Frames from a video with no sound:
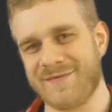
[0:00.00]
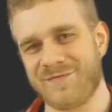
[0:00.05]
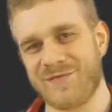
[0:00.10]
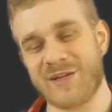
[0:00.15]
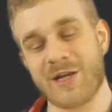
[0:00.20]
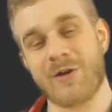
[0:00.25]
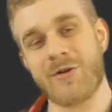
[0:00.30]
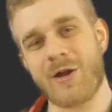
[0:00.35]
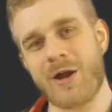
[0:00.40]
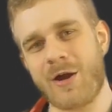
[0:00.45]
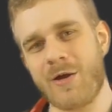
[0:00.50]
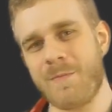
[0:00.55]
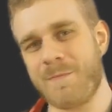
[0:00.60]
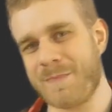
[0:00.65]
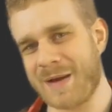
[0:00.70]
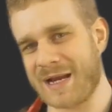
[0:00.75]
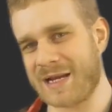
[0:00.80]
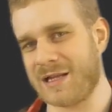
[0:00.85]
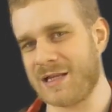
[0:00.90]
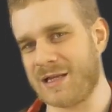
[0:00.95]
There are
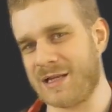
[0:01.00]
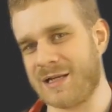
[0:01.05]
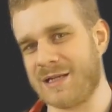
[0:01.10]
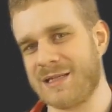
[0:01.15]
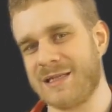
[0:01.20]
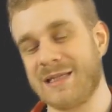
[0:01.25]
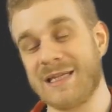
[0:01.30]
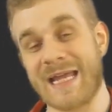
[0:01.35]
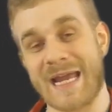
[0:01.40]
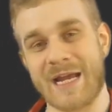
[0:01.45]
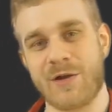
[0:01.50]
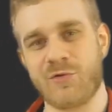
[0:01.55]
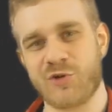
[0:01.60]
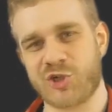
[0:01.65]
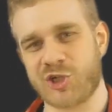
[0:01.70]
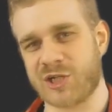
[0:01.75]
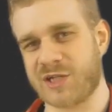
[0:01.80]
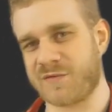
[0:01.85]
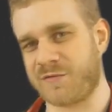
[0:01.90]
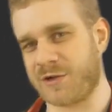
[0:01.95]
better
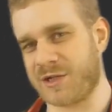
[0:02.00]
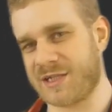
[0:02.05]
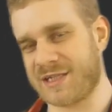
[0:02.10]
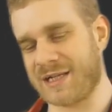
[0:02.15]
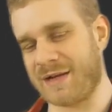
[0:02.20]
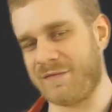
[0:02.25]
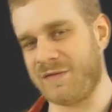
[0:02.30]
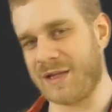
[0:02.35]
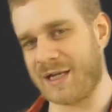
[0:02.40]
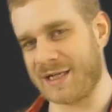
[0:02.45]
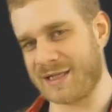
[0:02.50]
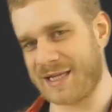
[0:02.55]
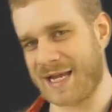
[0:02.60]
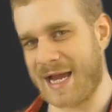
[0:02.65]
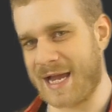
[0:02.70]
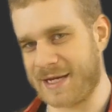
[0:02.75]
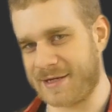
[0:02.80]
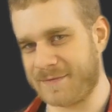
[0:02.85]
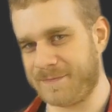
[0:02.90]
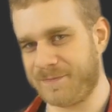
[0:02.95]
languages for stuff like
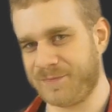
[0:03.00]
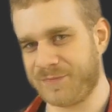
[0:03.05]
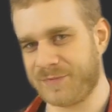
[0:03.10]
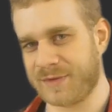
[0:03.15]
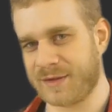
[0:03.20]
that.